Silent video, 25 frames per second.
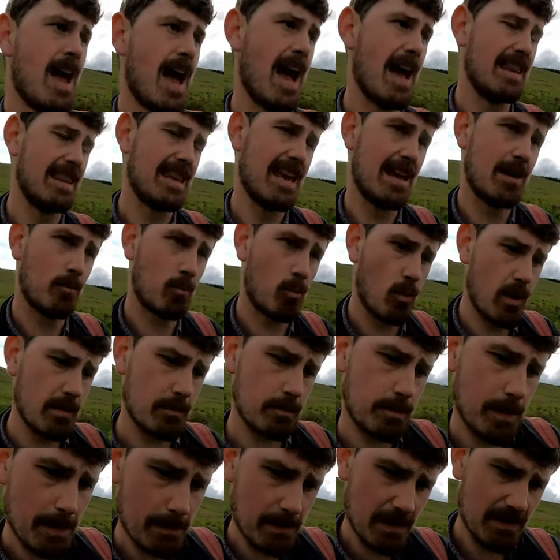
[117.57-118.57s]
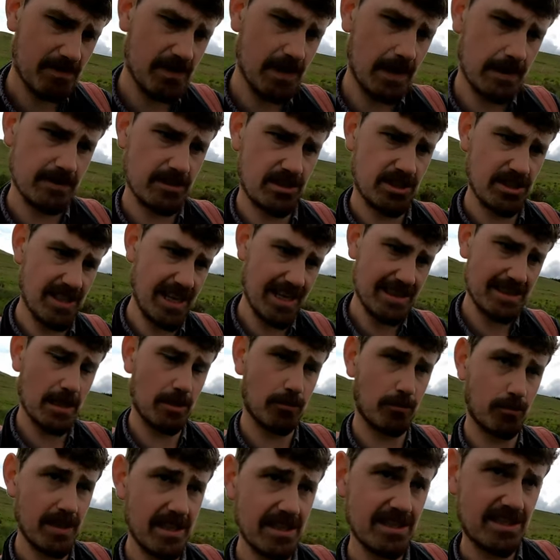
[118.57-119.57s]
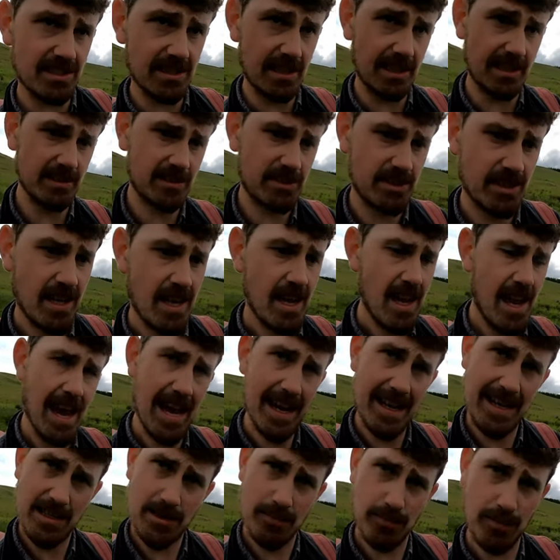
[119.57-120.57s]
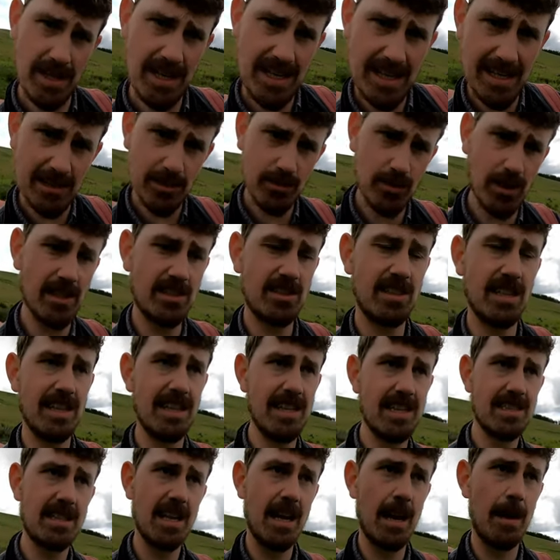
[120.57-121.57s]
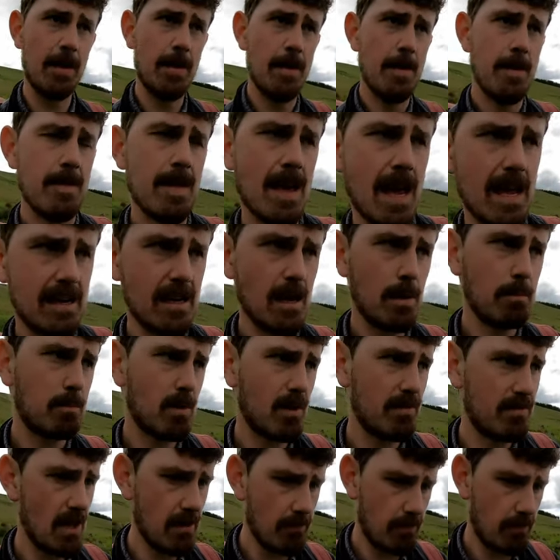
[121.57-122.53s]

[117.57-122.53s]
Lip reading: And then when people have done genetic research, and it's really interesting, there's a number of